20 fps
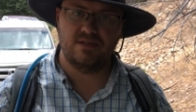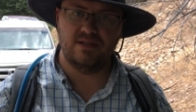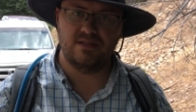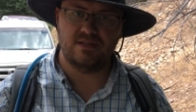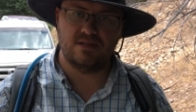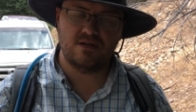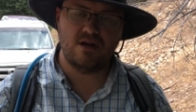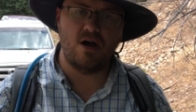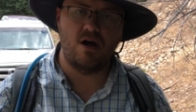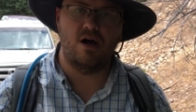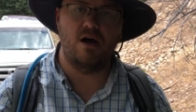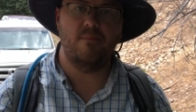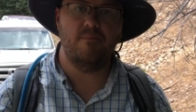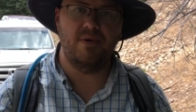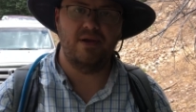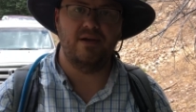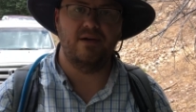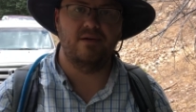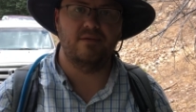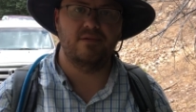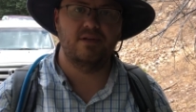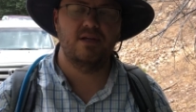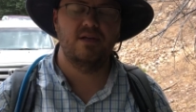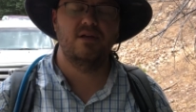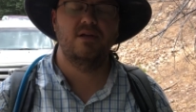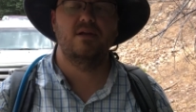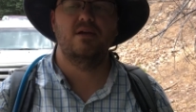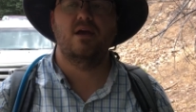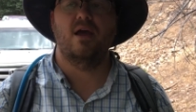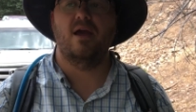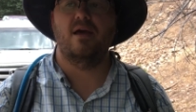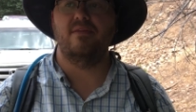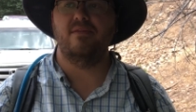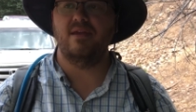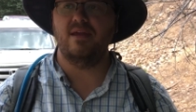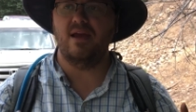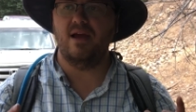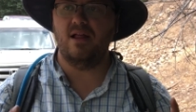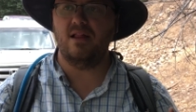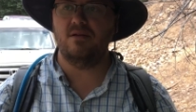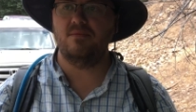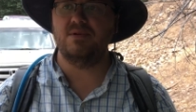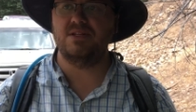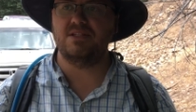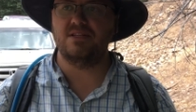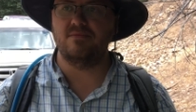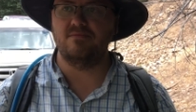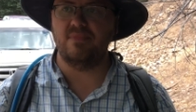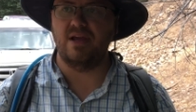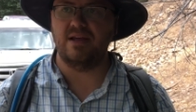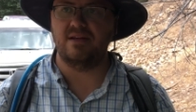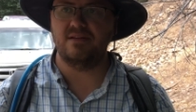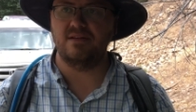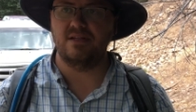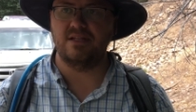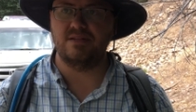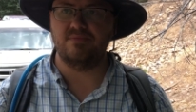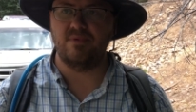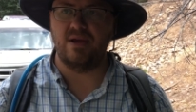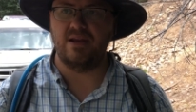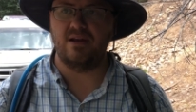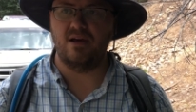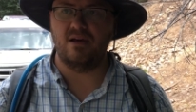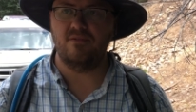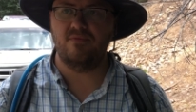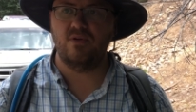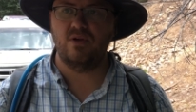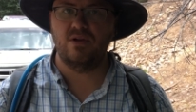It's a compound, and the elements it is made of